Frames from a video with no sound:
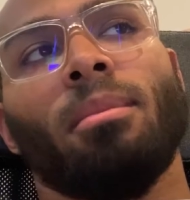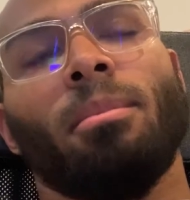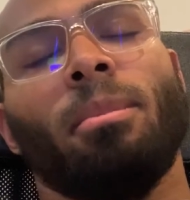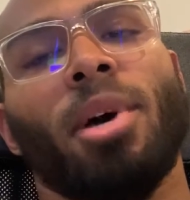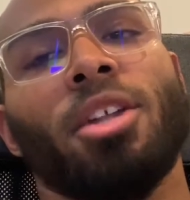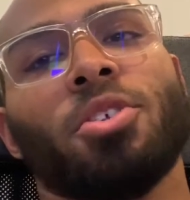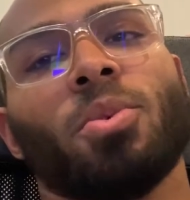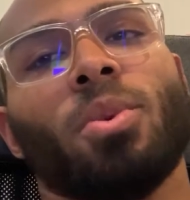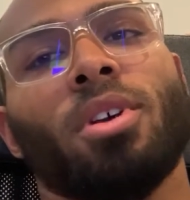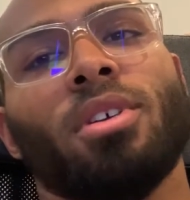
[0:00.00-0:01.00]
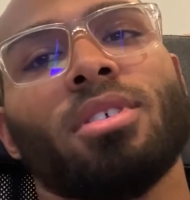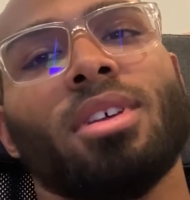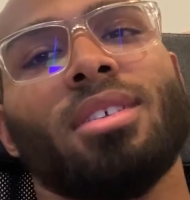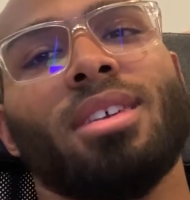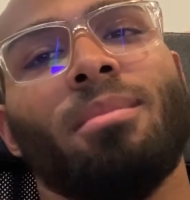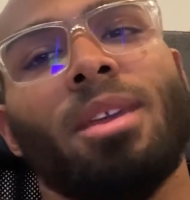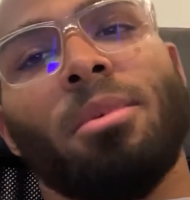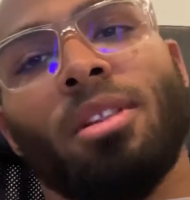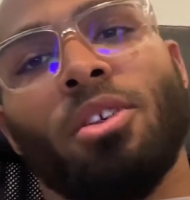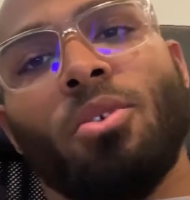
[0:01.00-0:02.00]
much worse. I'd say
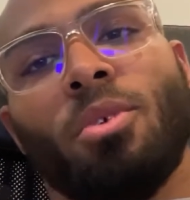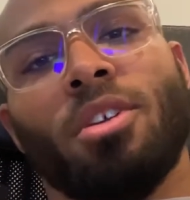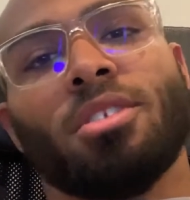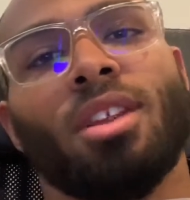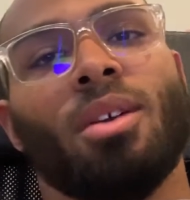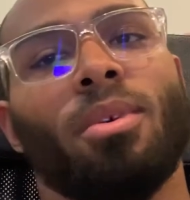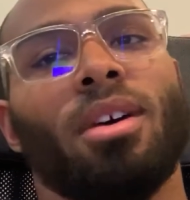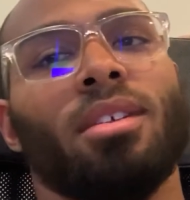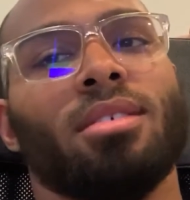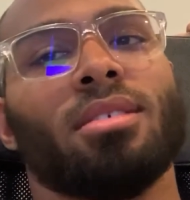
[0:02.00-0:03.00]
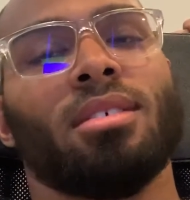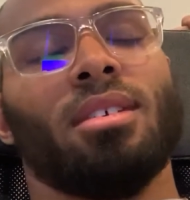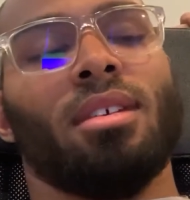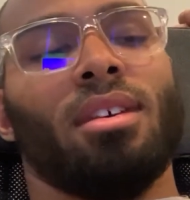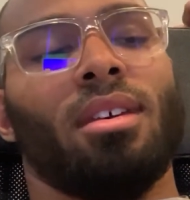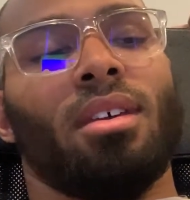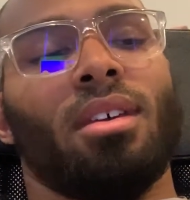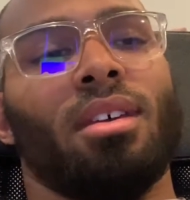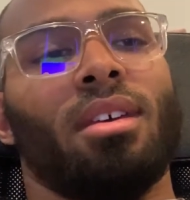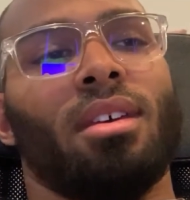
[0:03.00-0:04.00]
maybe a little worse than I was
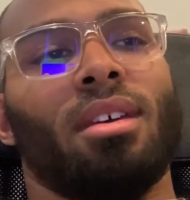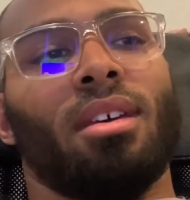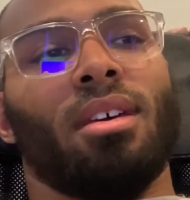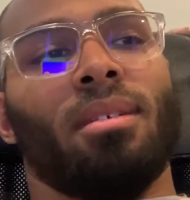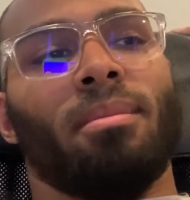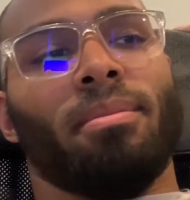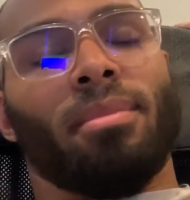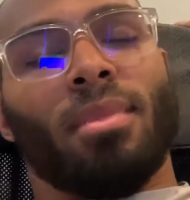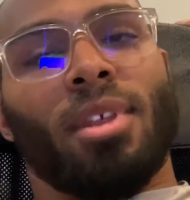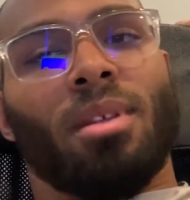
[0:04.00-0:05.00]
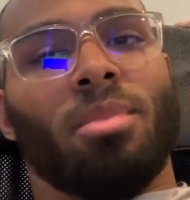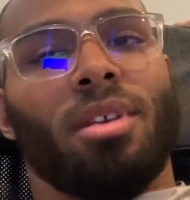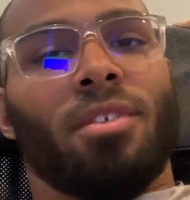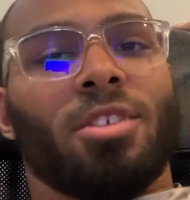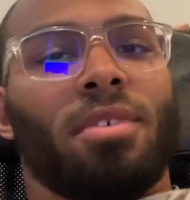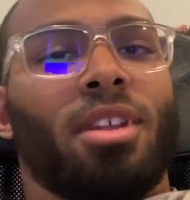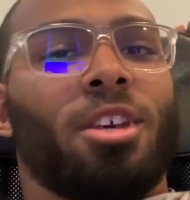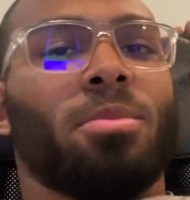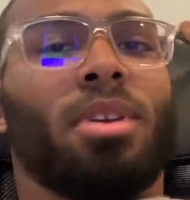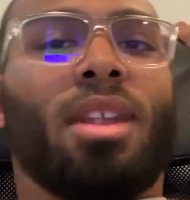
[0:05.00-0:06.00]
in the previous
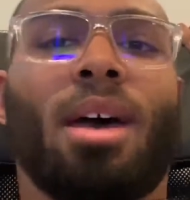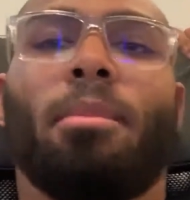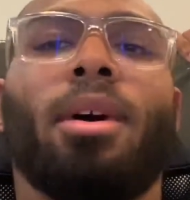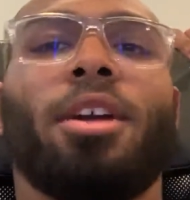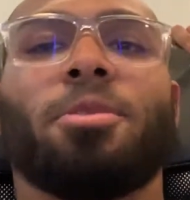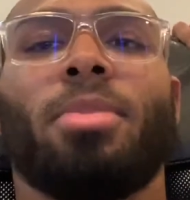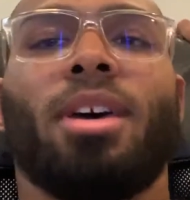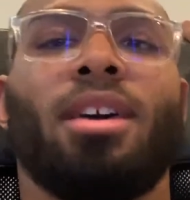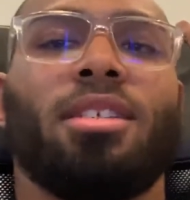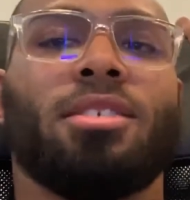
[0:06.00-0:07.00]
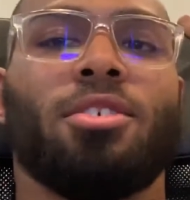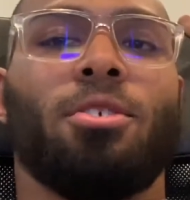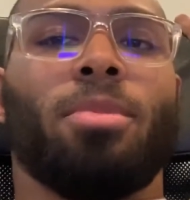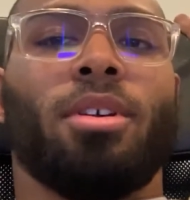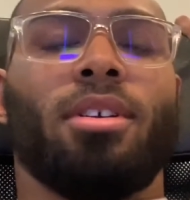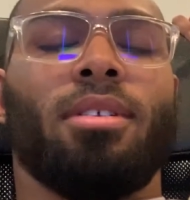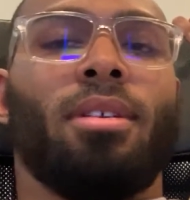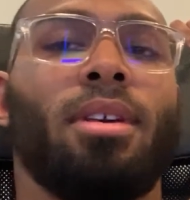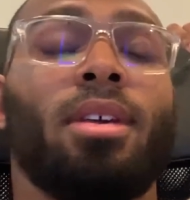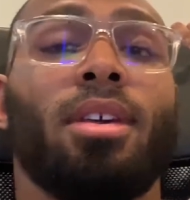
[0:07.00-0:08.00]
videos, but not much. But it's super
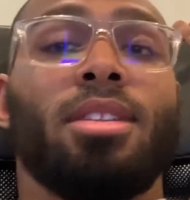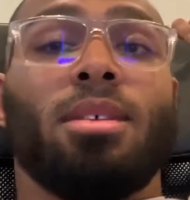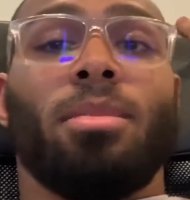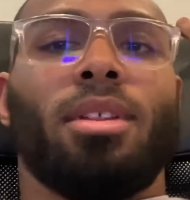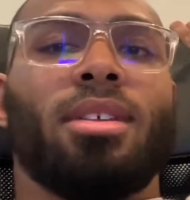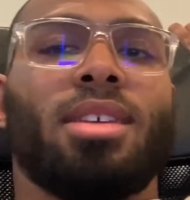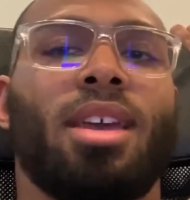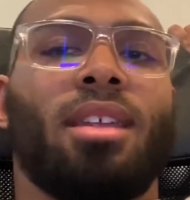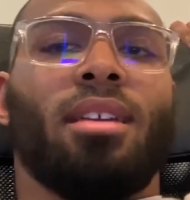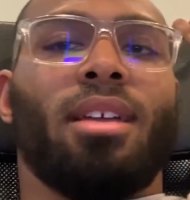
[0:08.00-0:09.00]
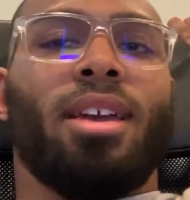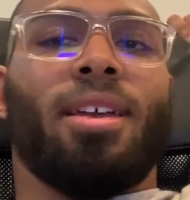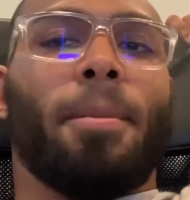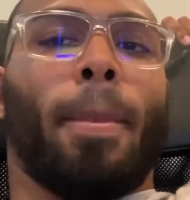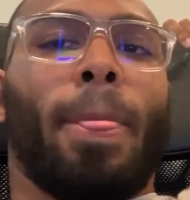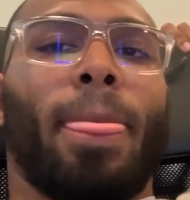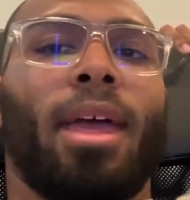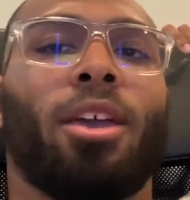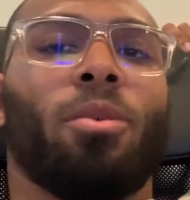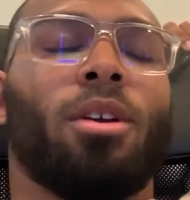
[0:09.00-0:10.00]
debilitating. Like
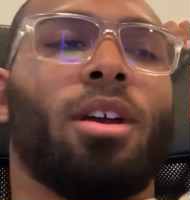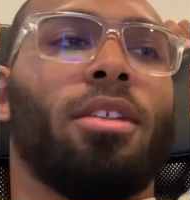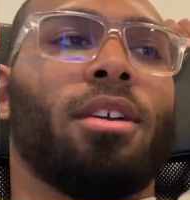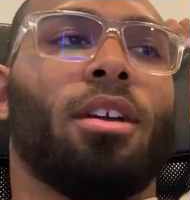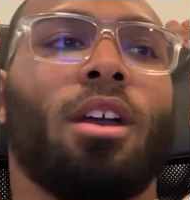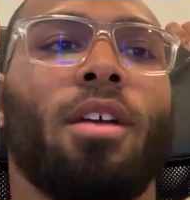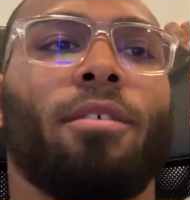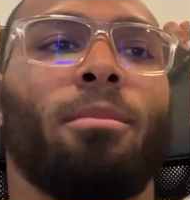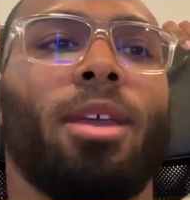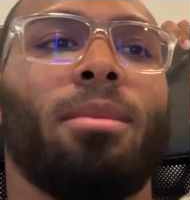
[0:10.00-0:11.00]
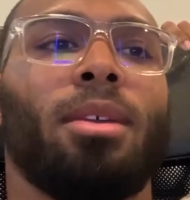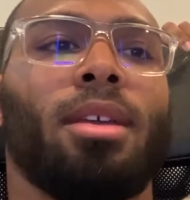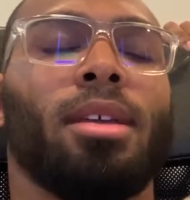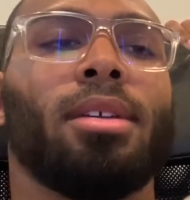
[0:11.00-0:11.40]
I can work on the car for maybe